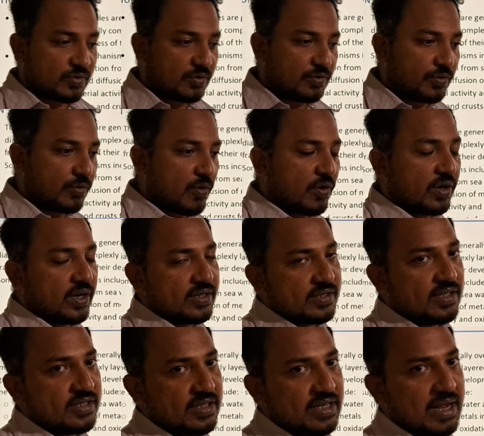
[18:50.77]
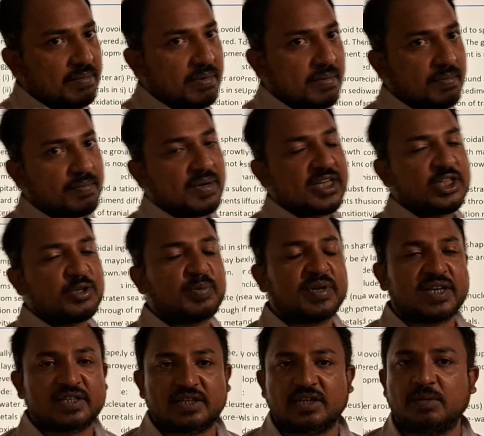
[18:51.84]
So concretion is a type of
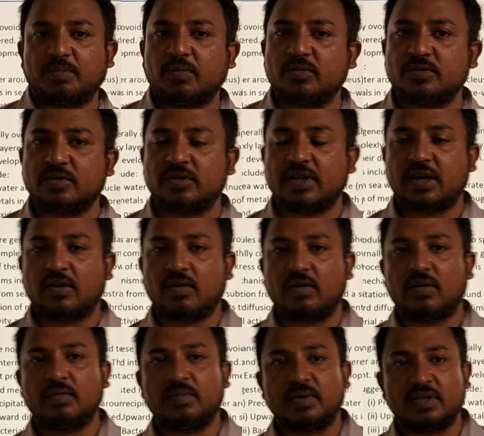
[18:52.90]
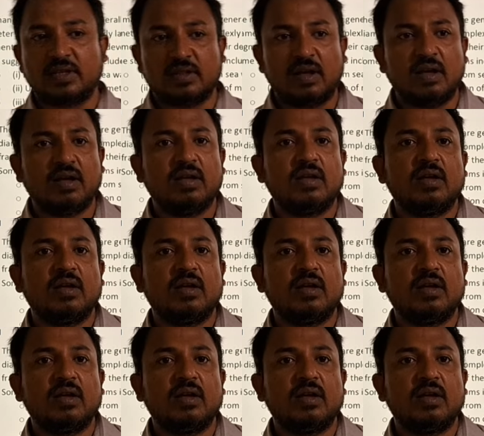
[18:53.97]
precipitation deposition that occur within the